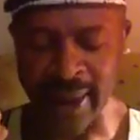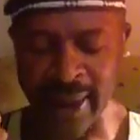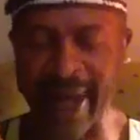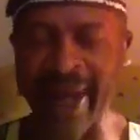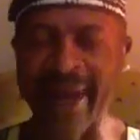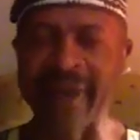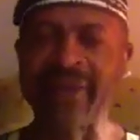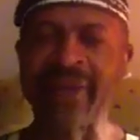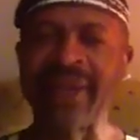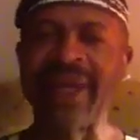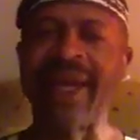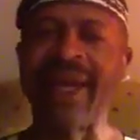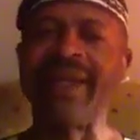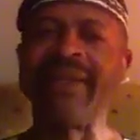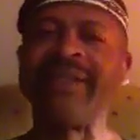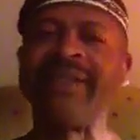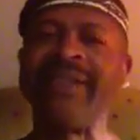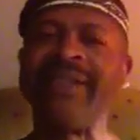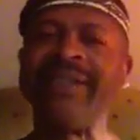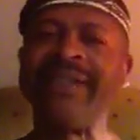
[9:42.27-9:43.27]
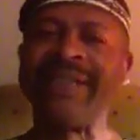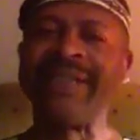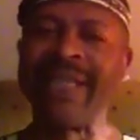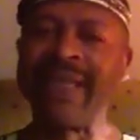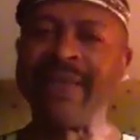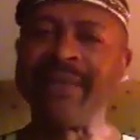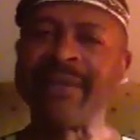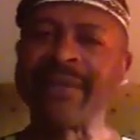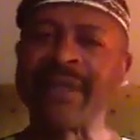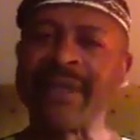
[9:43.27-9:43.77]
Ankh-theology
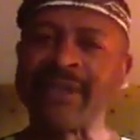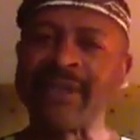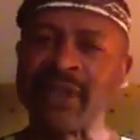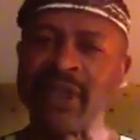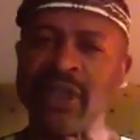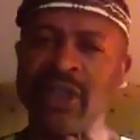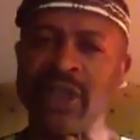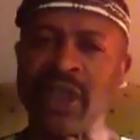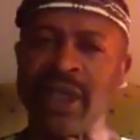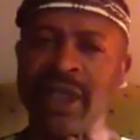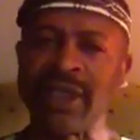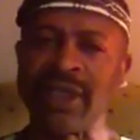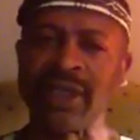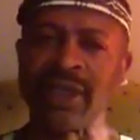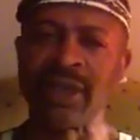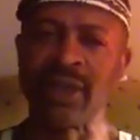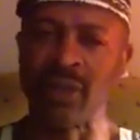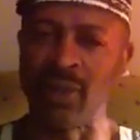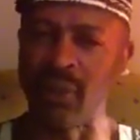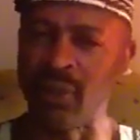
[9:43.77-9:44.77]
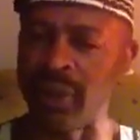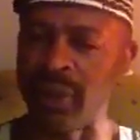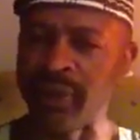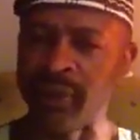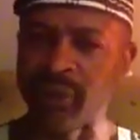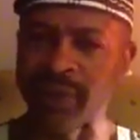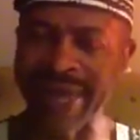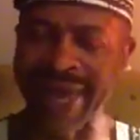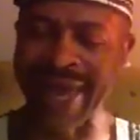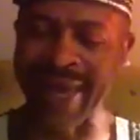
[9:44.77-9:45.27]
keeps us in touch
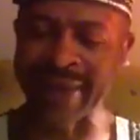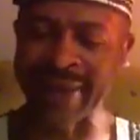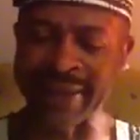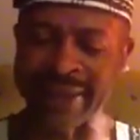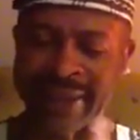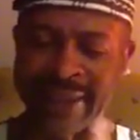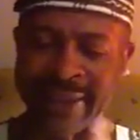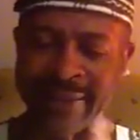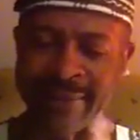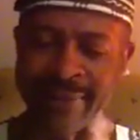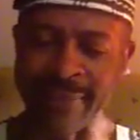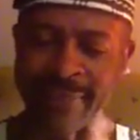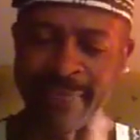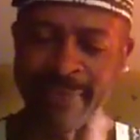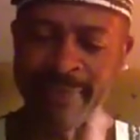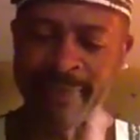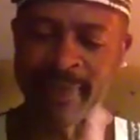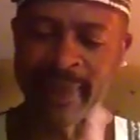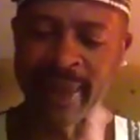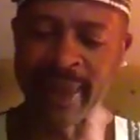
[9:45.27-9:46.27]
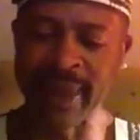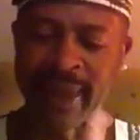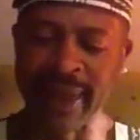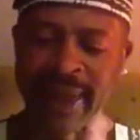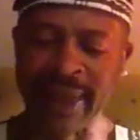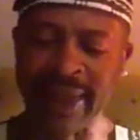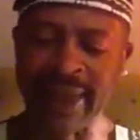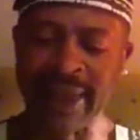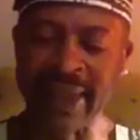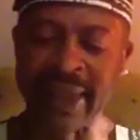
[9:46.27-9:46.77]
with reality.
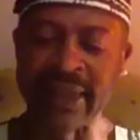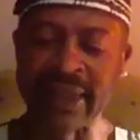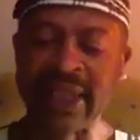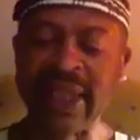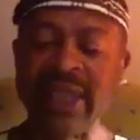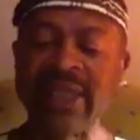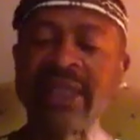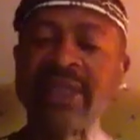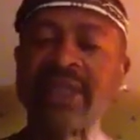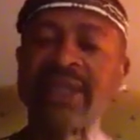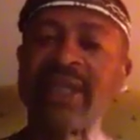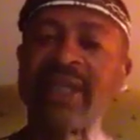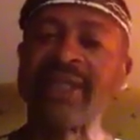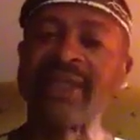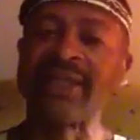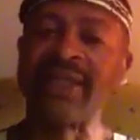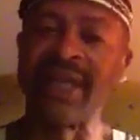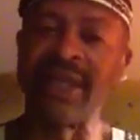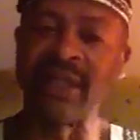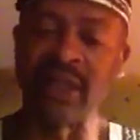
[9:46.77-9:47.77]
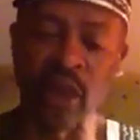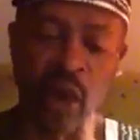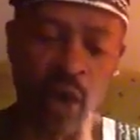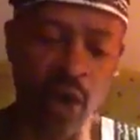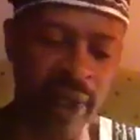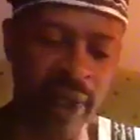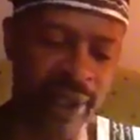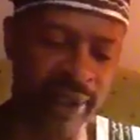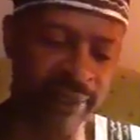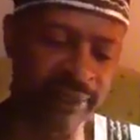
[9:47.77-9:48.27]
It teaches us that
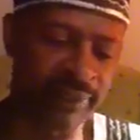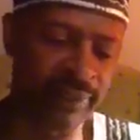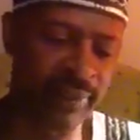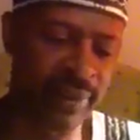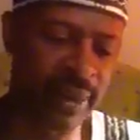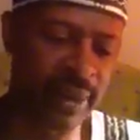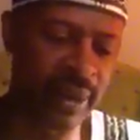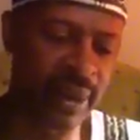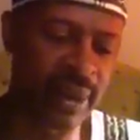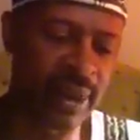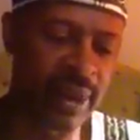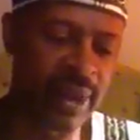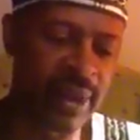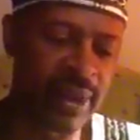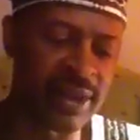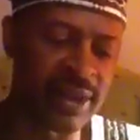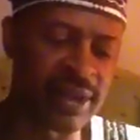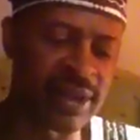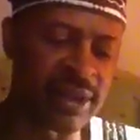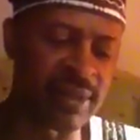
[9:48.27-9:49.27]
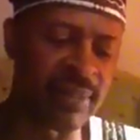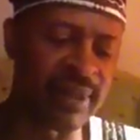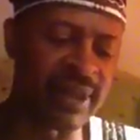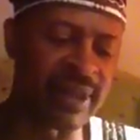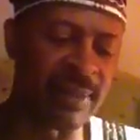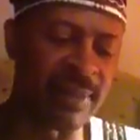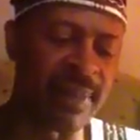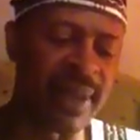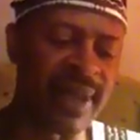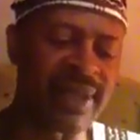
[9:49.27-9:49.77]
knowing should be
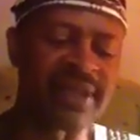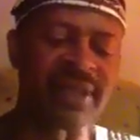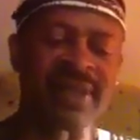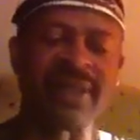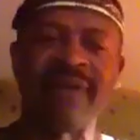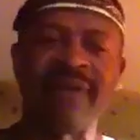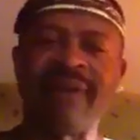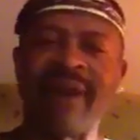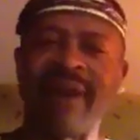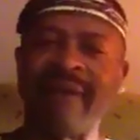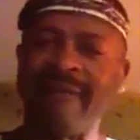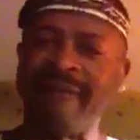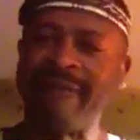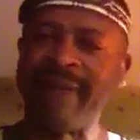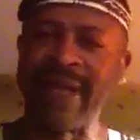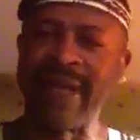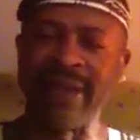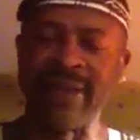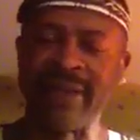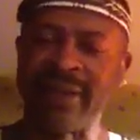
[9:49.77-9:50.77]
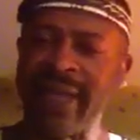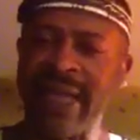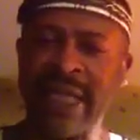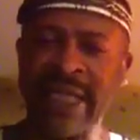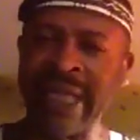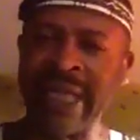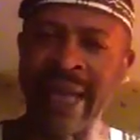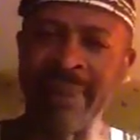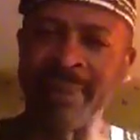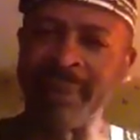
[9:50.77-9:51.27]
the basis of our faith
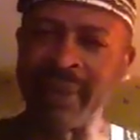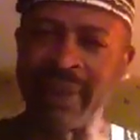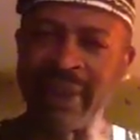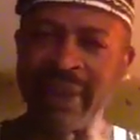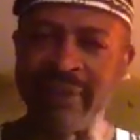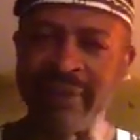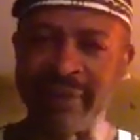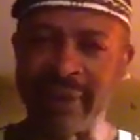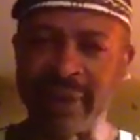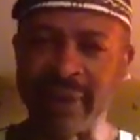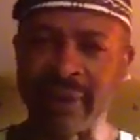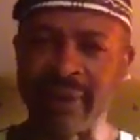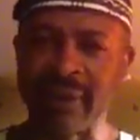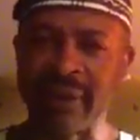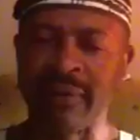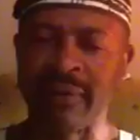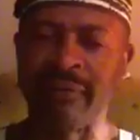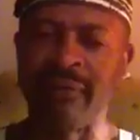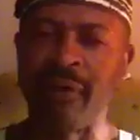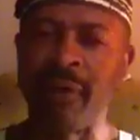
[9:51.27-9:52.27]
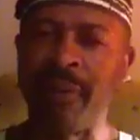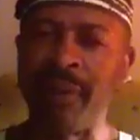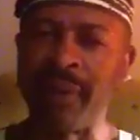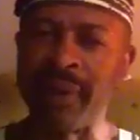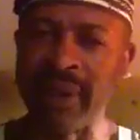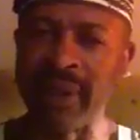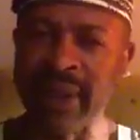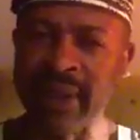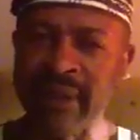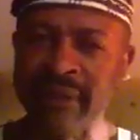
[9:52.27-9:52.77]
and not believing, for
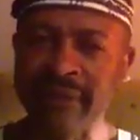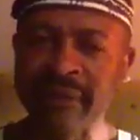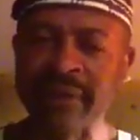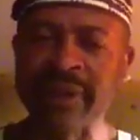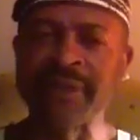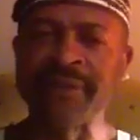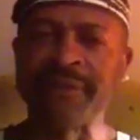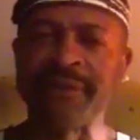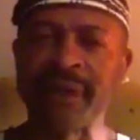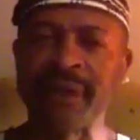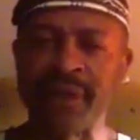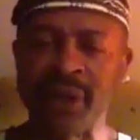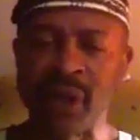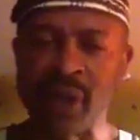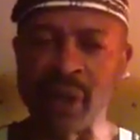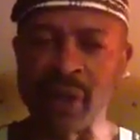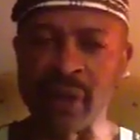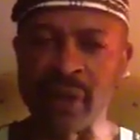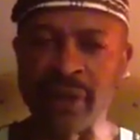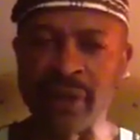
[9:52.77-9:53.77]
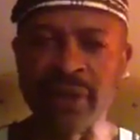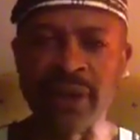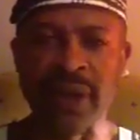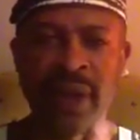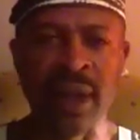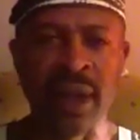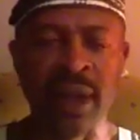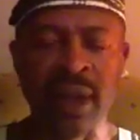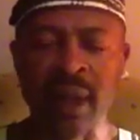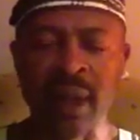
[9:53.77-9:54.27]
belief is for those
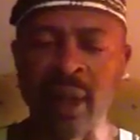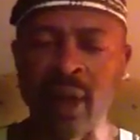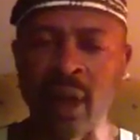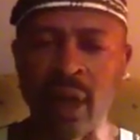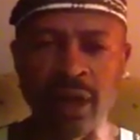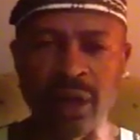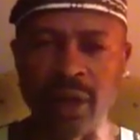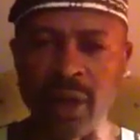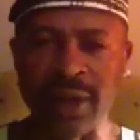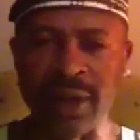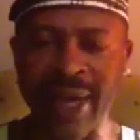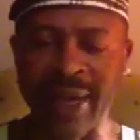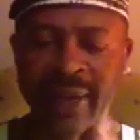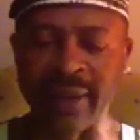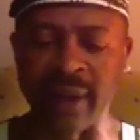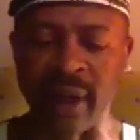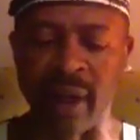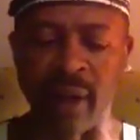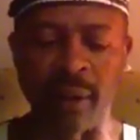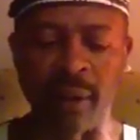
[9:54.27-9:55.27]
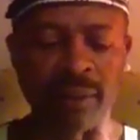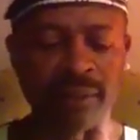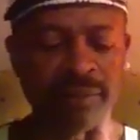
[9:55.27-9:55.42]
who do not know.